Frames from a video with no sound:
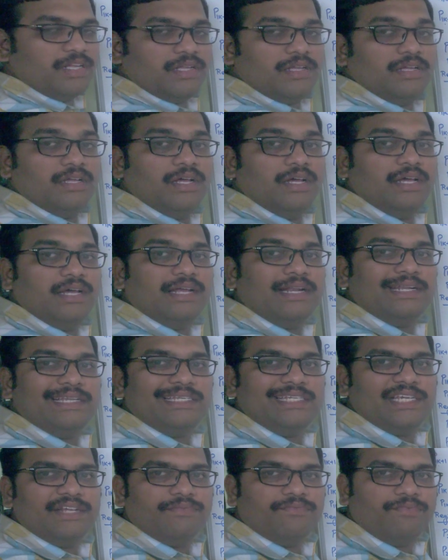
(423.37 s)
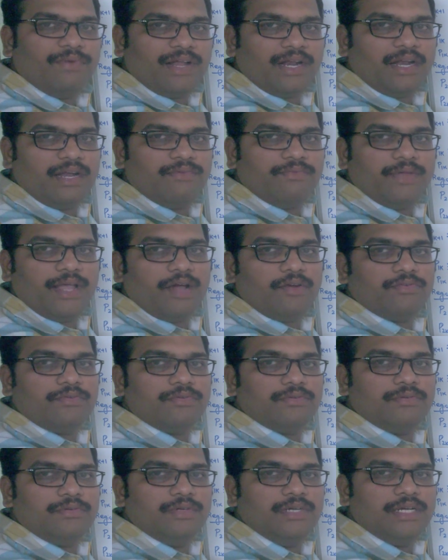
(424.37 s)
the region 1 and we have
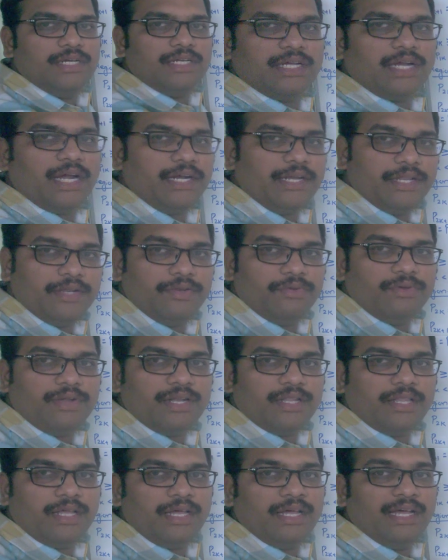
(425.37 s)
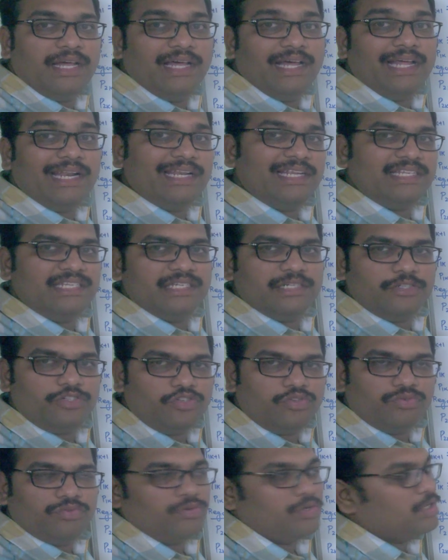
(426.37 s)
to continue at the region
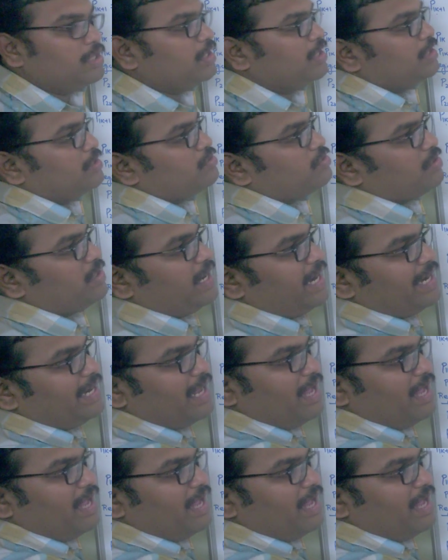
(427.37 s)
2. So at